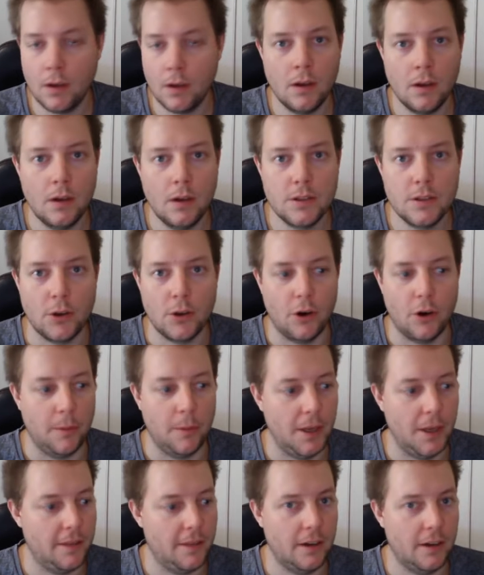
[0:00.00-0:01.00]
Sorry
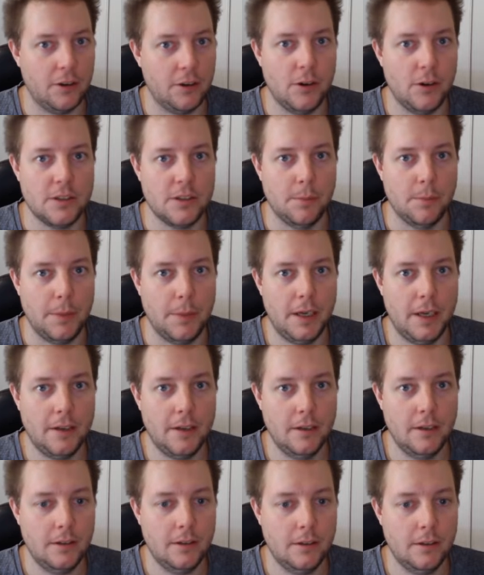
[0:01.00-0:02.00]
about that, guys. I'm back.
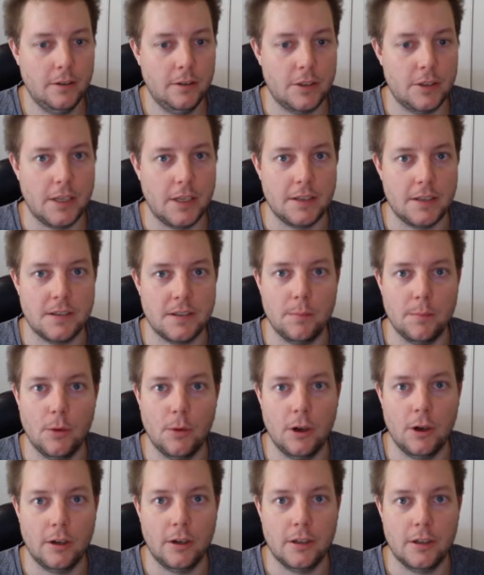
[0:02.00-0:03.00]
Just had some
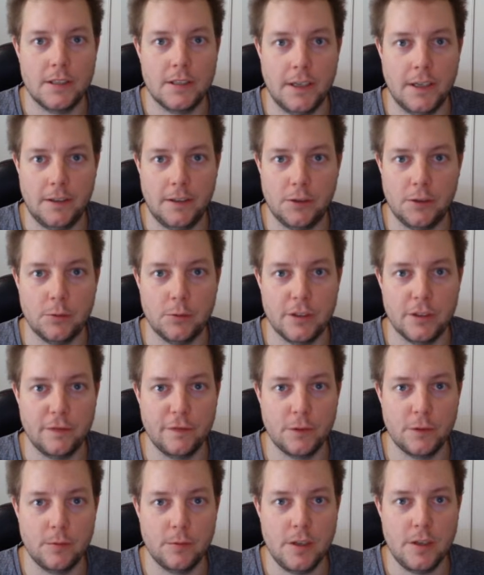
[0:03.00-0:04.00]
minor technical
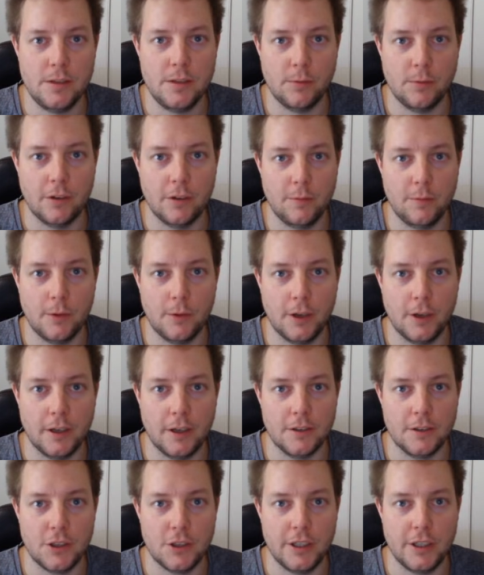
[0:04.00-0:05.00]
difficulties. One of my
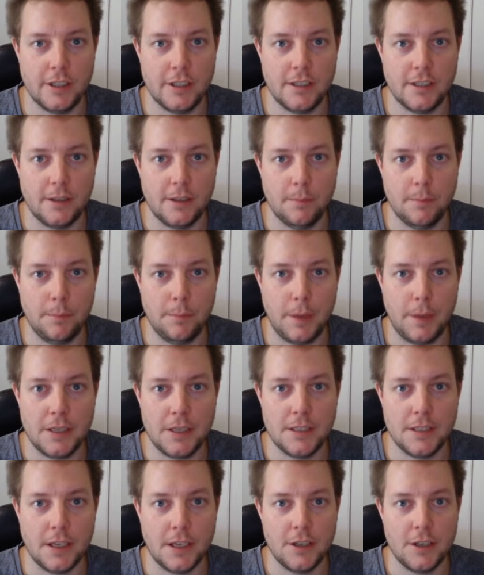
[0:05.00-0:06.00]
GSM base
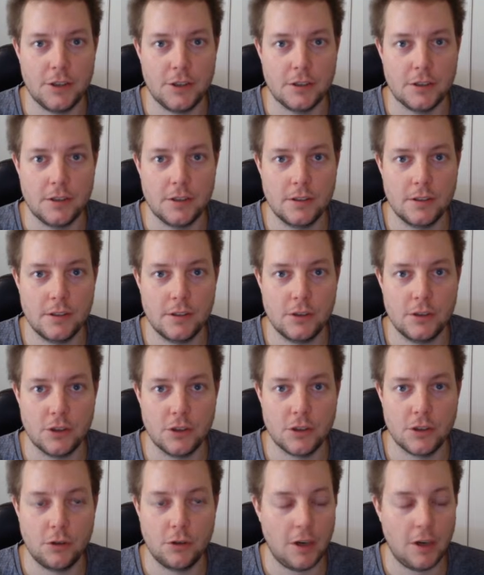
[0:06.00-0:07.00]
station
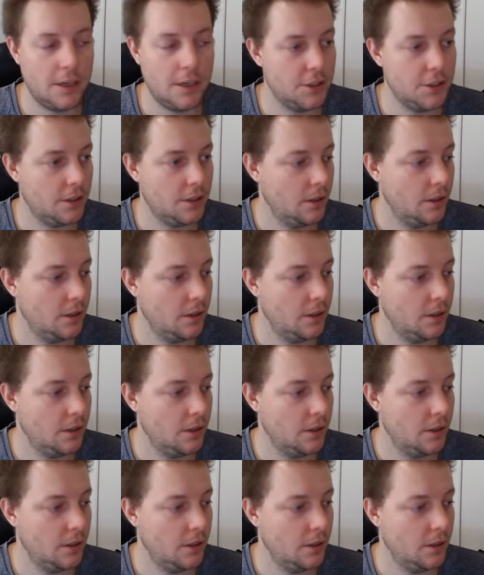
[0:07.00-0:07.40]
just crashed.